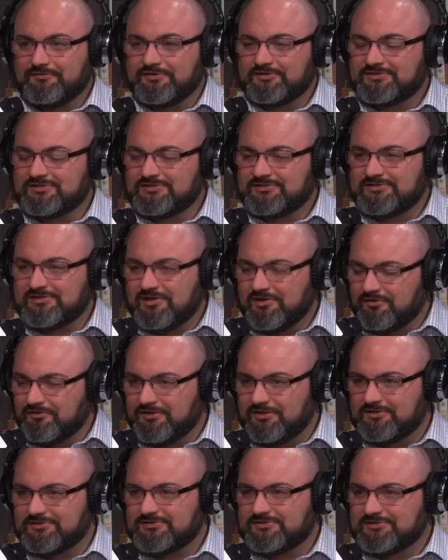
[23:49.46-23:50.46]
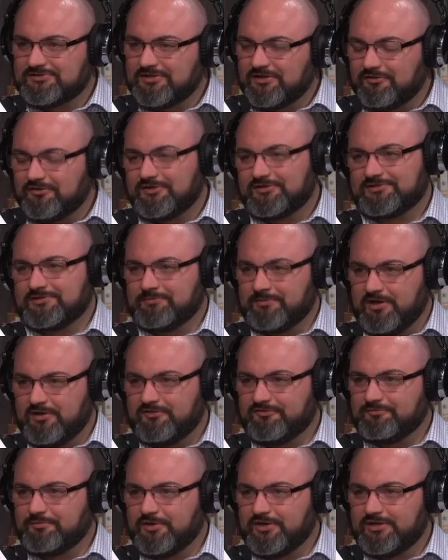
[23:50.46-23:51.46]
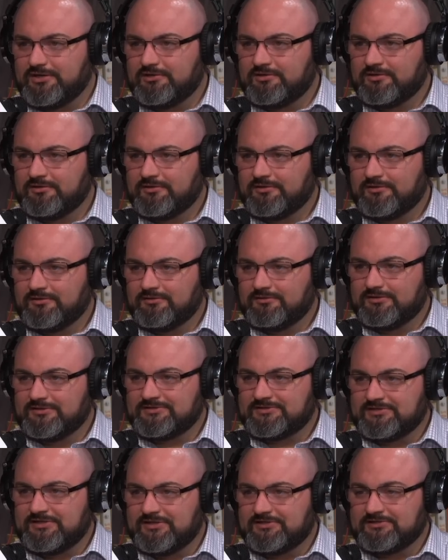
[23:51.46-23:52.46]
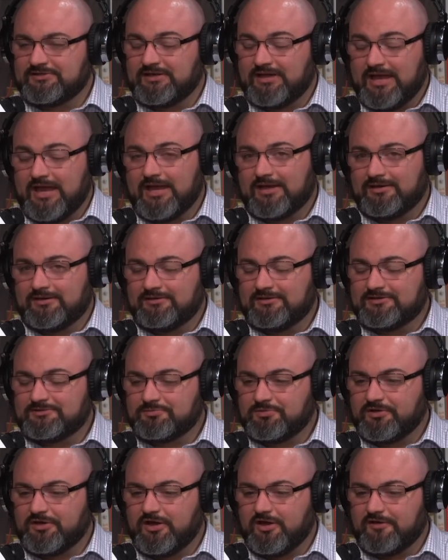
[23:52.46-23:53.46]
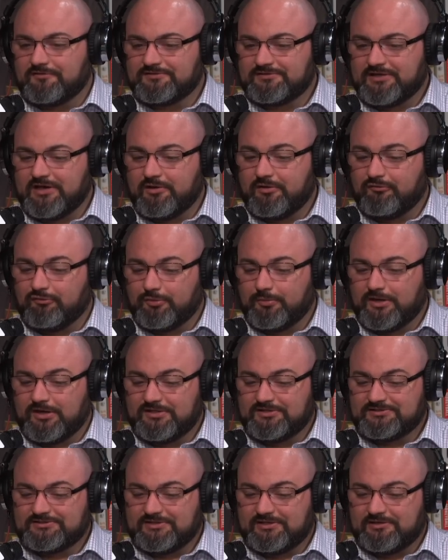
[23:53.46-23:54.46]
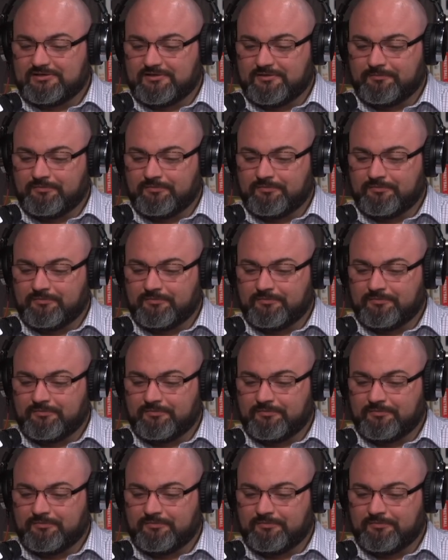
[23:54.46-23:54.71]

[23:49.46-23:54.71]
a serious, serious amount of money this season and in these playoffs. Now everybody's seeing him.